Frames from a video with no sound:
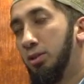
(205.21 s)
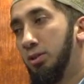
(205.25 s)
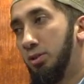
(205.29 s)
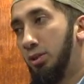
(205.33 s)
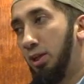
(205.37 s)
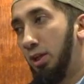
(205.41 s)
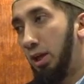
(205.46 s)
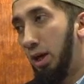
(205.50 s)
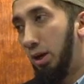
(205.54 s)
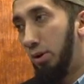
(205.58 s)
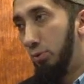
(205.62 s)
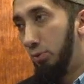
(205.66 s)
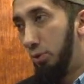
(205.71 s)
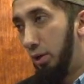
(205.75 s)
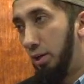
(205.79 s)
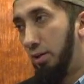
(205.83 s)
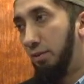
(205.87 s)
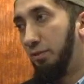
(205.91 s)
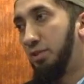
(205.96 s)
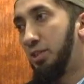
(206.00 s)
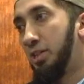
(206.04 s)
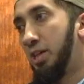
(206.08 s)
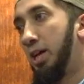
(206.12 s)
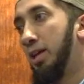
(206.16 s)
to get rid
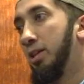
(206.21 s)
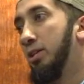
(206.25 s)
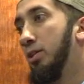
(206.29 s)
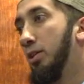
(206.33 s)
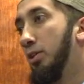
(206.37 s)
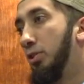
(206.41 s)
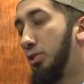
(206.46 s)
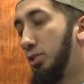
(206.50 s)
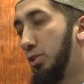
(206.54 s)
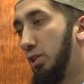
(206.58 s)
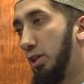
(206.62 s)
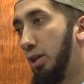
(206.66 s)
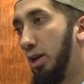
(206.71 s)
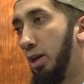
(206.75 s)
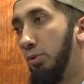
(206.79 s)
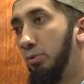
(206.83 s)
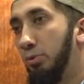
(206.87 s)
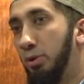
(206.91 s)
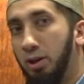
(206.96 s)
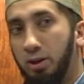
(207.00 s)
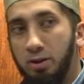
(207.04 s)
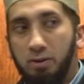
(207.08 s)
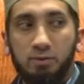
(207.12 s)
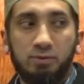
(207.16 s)
of sadness, to get
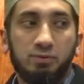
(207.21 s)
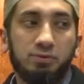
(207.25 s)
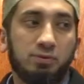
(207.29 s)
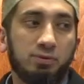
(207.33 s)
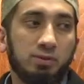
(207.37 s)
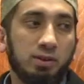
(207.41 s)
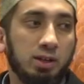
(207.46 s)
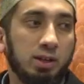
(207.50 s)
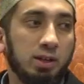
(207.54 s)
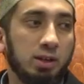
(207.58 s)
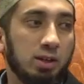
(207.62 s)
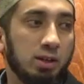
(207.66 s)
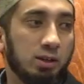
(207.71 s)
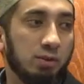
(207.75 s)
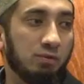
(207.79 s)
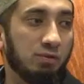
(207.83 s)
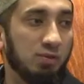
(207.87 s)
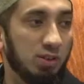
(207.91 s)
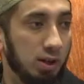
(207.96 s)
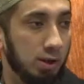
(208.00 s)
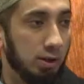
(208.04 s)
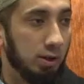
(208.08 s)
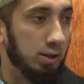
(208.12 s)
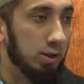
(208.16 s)
rid of
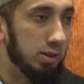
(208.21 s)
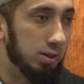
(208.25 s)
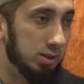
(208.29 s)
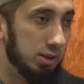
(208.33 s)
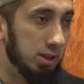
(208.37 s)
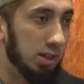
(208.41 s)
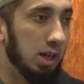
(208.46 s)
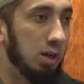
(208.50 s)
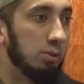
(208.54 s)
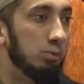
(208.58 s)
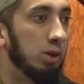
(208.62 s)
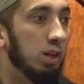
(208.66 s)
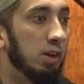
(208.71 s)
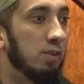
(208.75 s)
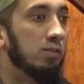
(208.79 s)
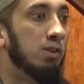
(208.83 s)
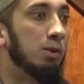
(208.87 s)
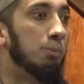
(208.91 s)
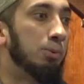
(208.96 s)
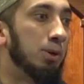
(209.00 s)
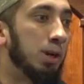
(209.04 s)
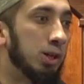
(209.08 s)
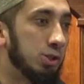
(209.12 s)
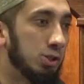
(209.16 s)
fear, to get rid of
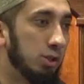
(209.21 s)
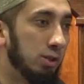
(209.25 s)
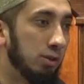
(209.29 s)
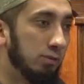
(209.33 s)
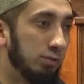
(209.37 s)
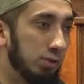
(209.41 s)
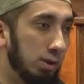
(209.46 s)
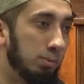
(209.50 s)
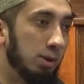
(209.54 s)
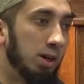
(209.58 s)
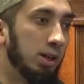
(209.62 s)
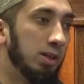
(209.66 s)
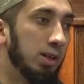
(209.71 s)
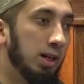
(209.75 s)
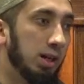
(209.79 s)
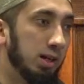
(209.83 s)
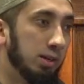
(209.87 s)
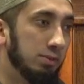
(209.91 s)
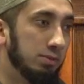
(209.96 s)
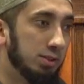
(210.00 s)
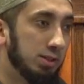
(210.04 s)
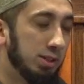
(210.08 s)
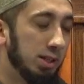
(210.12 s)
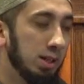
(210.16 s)
depression from our
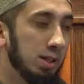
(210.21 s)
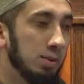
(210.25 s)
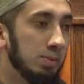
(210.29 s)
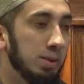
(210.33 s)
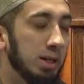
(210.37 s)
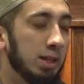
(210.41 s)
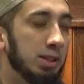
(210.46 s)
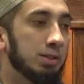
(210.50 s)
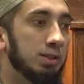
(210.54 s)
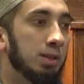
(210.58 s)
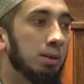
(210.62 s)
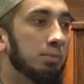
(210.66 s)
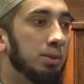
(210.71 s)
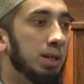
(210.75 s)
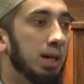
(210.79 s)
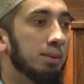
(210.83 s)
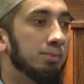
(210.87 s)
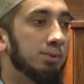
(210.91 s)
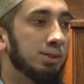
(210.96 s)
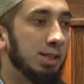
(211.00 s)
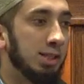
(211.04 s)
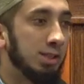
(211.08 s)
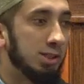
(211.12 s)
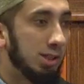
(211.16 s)
lives. And
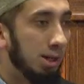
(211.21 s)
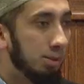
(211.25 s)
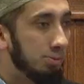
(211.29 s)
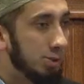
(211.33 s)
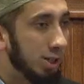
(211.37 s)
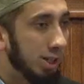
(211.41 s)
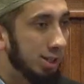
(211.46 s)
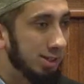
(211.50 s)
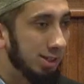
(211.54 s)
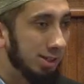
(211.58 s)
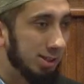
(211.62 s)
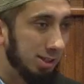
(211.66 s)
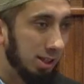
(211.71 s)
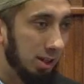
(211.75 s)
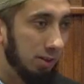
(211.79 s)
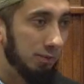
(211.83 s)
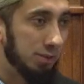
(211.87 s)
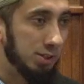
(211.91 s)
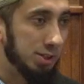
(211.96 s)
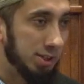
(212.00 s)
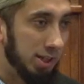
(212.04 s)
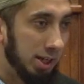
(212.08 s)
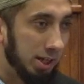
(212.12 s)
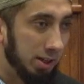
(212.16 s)
sometimes the subject
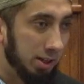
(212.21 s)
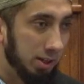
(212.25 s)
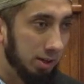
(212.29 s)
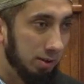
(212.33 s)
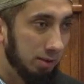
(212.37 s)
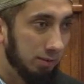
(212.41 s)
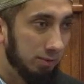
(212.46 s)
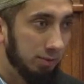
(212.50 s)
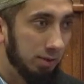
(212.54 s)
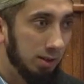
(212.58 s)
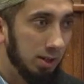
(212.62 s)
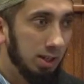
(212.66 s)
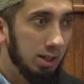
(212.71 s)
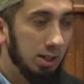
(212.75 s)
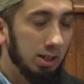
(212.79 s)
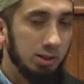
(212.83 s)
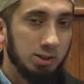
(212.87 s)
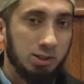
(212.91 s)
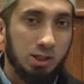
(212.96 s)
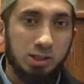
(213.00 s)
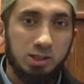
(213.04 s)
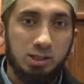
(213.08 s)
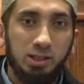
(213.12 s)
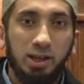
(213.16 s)
itself is negative,
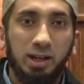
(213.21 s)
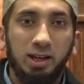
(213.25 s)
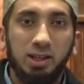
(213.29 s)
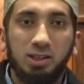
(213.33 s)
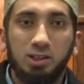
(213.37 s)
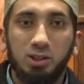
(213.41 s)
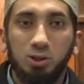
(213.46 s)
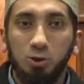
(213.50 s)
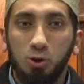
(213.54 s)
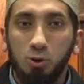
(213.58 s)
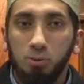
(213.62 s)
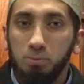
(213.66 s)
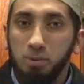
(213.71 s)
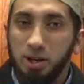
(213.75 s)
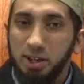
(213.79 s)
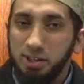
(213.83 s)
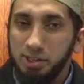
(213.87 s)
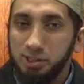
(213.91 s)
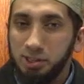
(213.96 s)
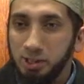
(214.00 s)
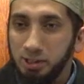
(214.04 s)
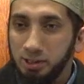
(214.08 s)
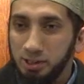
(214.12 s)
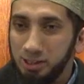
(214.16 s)
just like, you know,
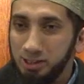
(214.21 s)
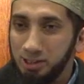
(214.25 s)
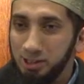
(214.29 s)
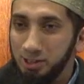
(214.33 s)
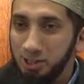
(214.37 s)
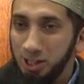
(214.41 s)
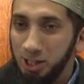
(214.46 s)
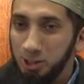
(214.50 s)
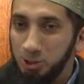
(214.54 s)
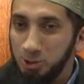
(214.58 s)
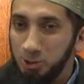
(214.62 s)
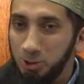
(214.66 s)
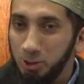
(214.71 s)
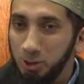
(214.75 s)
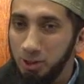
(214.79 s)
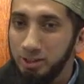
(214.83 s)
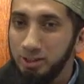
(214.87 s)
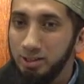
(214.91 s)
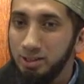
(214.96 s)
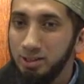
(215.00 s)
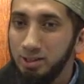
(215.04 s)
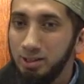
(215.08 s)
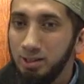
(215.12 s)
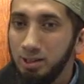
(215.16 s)
medicine doesn't taste
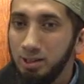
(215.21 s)
good.